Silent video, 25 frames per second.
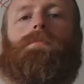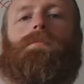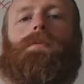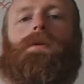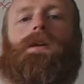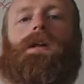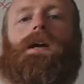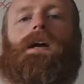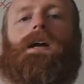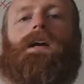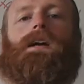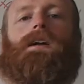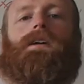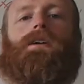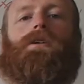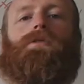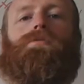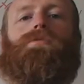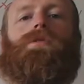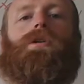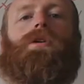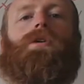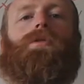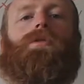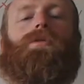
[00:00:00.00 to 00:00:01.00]
playing a
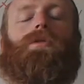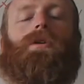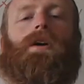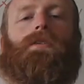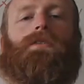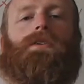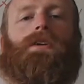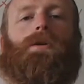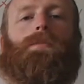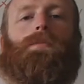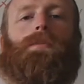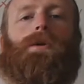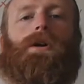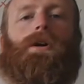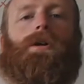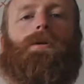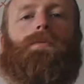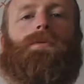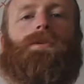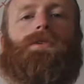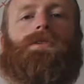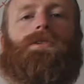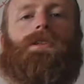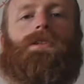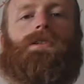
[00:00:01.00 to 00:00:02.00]
role or having a
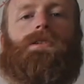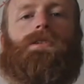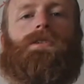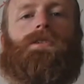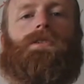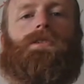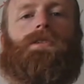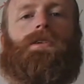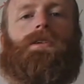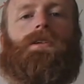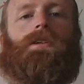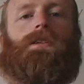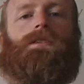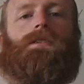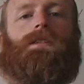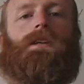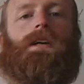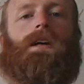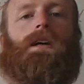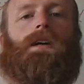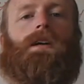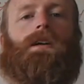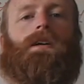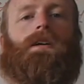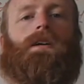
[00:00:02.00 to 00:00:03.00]
purpose in
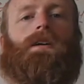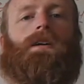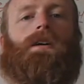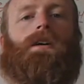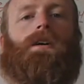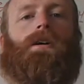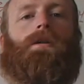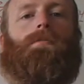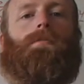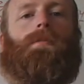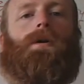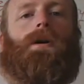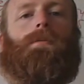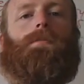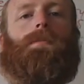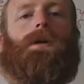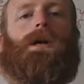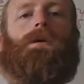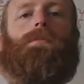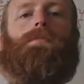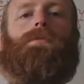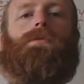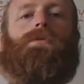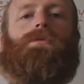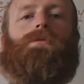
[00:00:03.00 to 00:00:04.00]
society. But
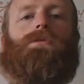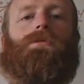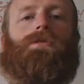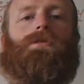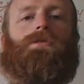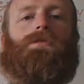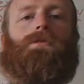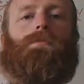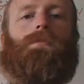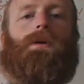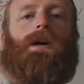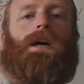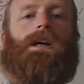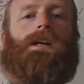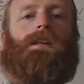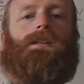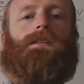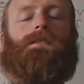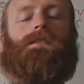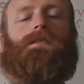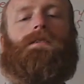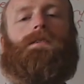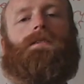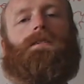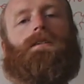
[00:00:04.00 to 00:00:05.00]
people
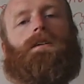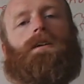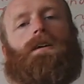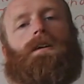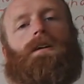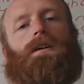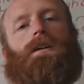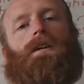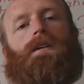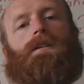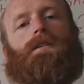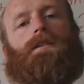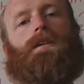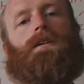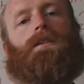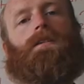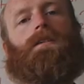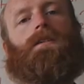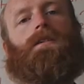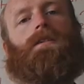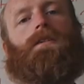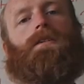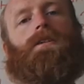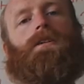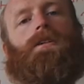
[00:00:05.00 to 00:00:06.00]
debate and
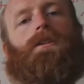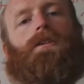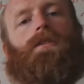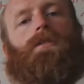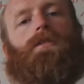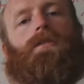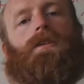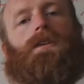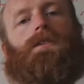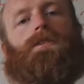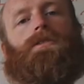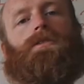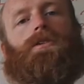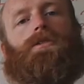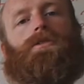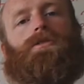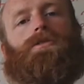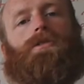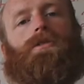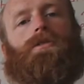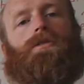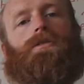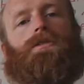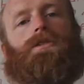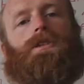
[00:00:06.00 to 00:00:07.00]
argue in
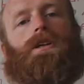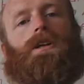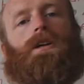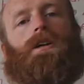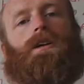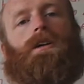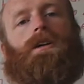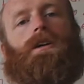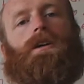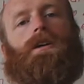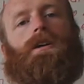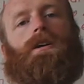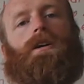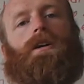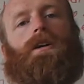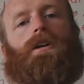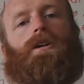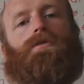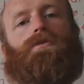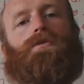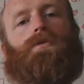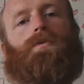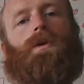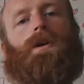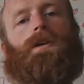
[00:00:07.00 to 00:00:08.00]
sociology
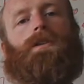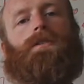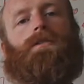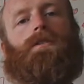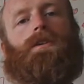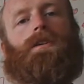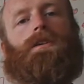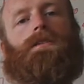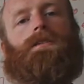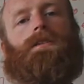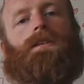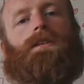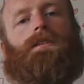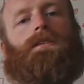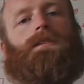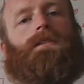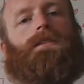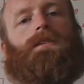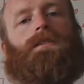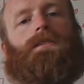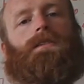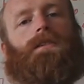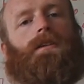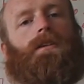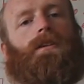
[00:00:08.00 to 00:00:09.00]
over whether it is
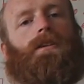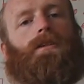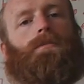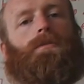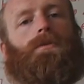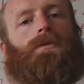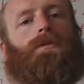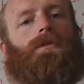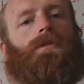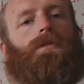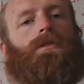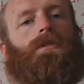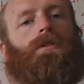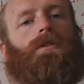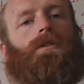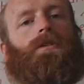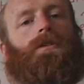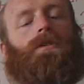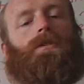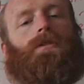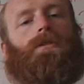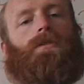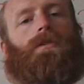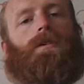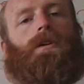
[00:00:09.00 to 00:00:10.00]
desirable
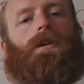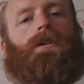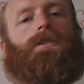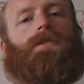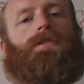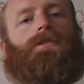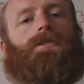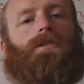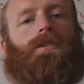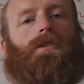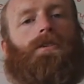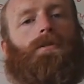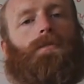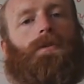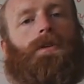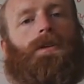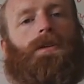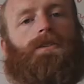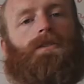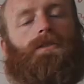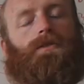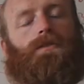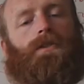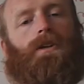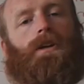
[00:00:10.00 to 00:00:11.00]
or undesirable
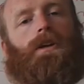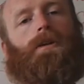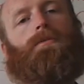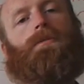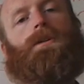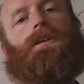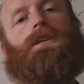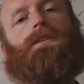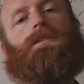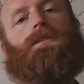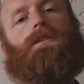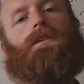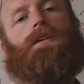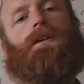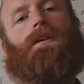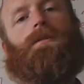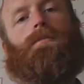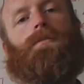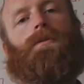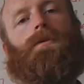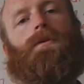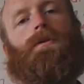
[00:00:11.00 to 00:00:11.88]
as a family type.